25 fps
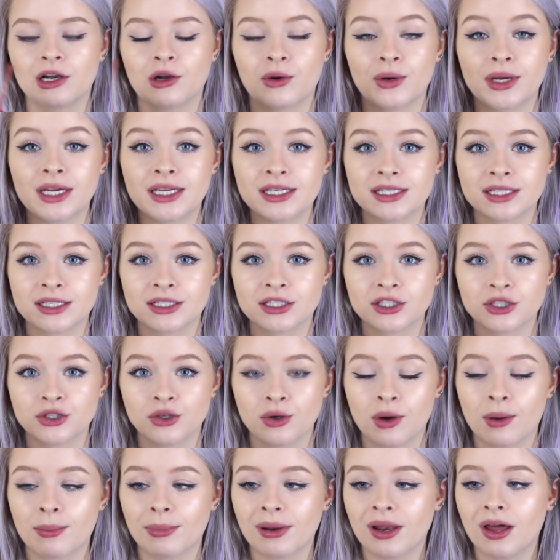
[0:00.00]
it a lot easier
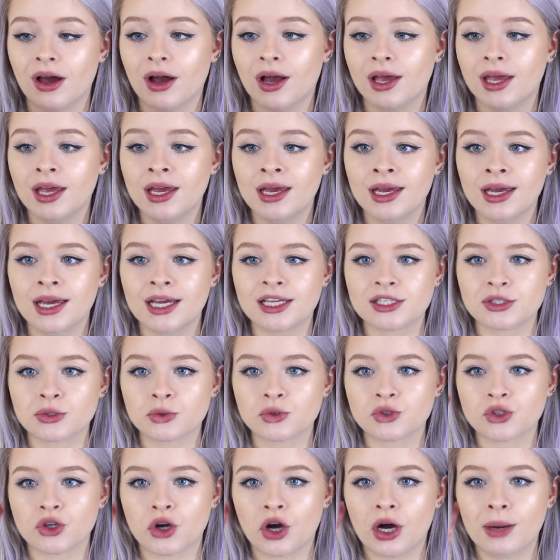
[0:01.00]
to apply. It's
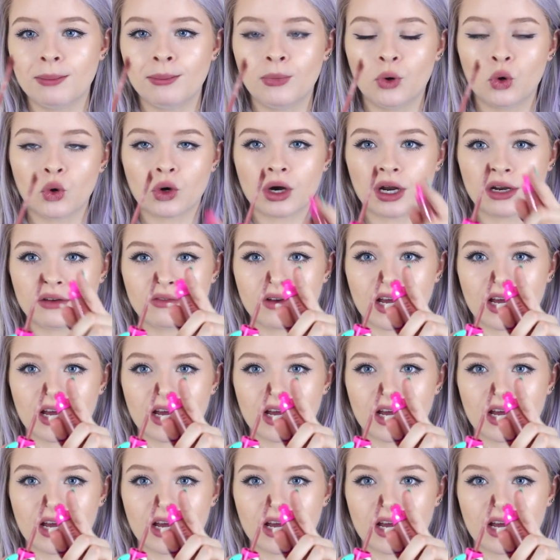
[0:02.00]
also got a more